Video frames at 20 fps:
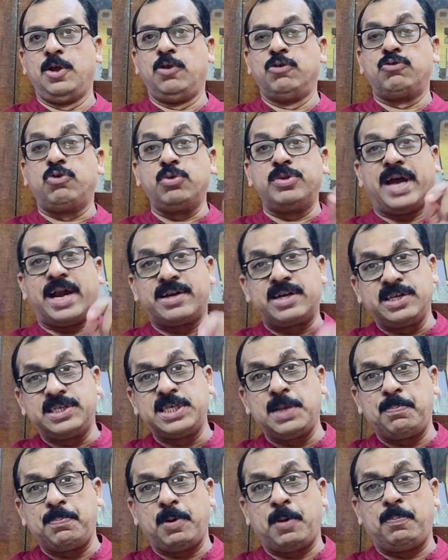So that
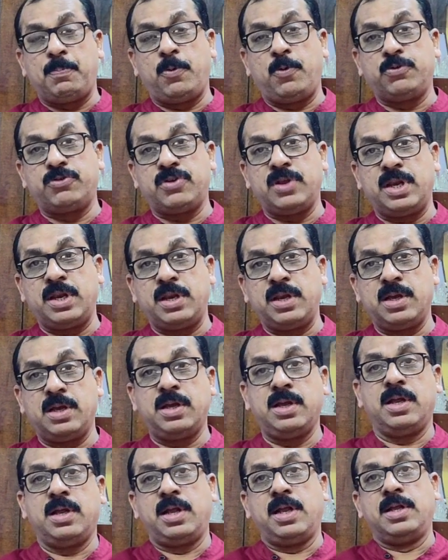is a proposal.
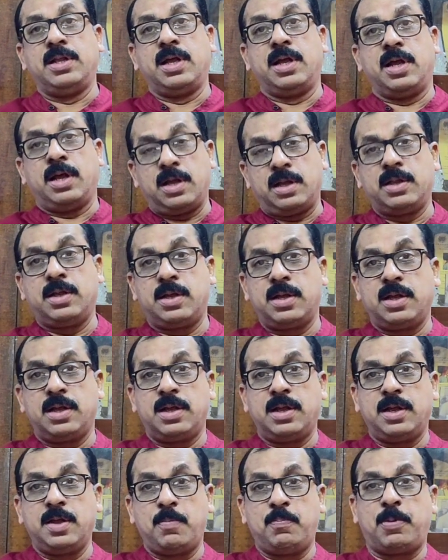
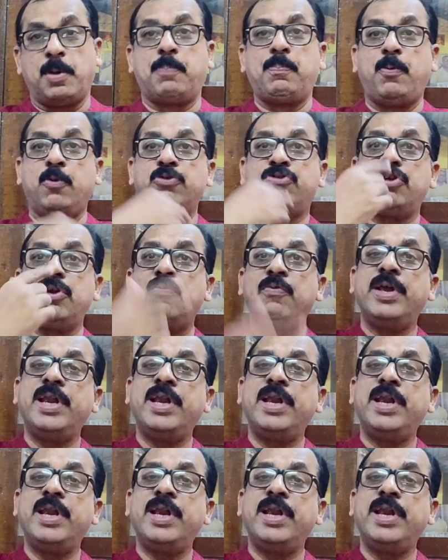Proposal,